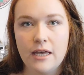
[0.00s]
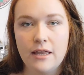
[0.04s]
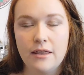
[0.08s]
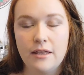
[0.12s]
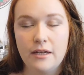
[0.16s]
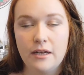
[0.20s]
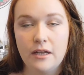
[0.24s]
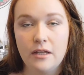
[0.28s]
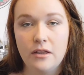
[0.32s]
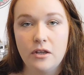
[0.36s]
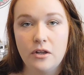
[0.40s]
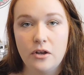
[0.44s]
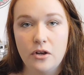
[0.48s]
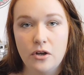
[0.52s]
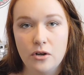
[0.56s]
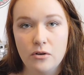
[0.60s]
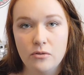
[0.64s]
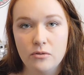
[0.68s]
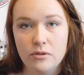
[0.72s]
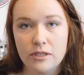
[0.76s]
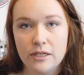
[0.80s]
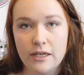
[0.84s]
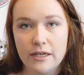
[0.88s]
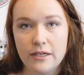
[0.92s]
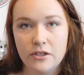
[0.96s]
And then in the
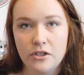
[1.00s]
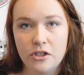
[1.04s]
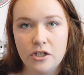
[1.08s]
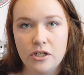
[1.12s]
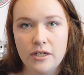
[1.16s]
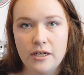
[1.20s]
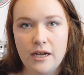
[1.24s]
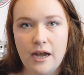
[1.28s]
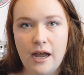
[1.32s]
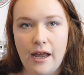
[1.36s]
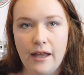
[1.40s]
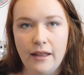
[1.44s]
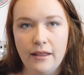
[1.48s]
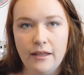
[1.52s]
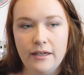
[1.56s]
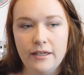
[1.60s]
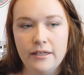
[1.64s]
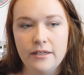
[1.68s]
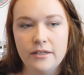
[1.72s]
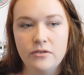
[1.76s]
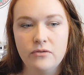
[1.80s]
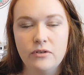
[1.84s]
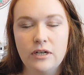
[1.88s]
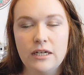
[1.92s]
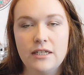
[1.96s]
note section, I
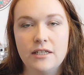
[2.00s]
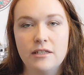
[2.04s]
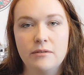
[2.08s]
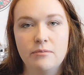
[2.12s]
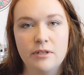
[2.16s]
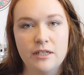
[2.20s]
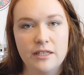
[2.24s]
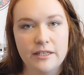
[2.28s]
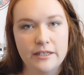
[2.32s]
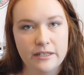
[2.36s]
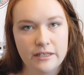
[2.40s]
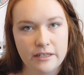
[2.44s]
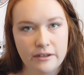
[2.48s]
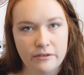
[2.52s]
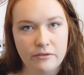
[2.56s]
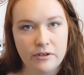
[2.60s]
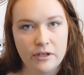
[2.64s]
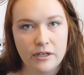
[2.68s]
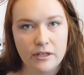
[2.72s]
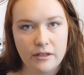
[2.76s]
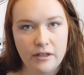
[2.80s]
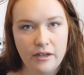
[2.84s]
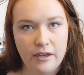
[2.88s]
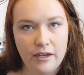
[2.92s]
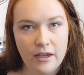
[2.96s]
like to write
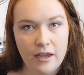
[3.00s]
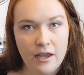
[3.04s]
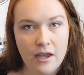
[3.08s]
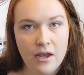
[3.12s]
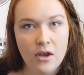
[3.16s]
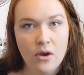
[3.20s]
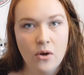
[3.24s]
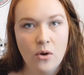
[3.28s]
specifically